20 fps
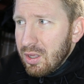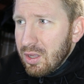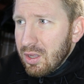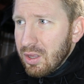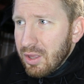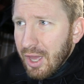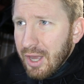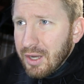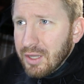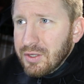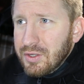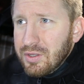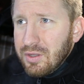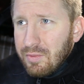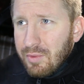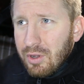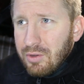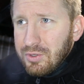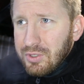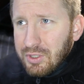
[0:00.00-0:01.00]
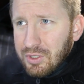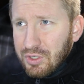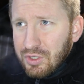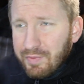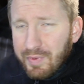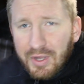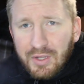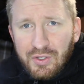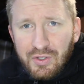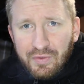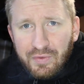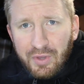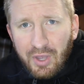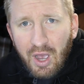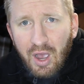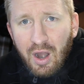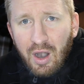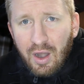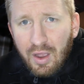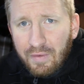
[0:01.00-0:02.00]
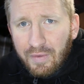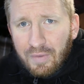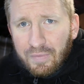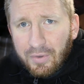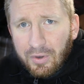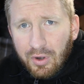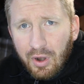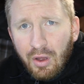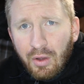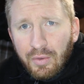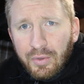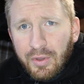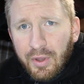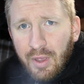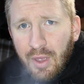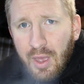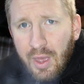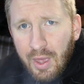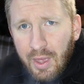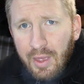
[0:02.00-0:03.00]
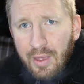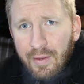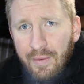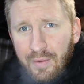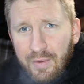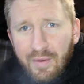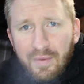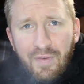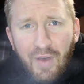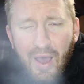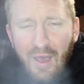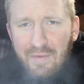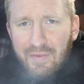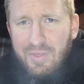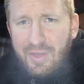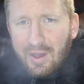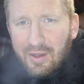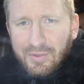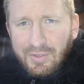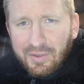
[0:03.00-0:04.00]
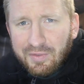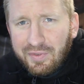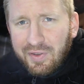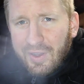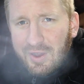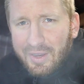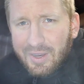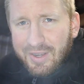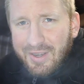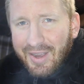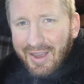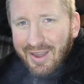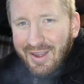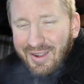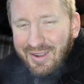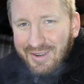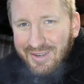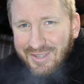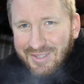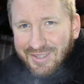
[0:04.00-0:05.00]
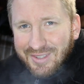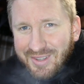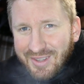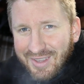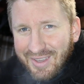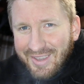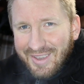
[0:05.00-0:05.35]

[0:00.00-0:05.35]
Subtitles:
that is the most expensive car I've ever owned. $5,000.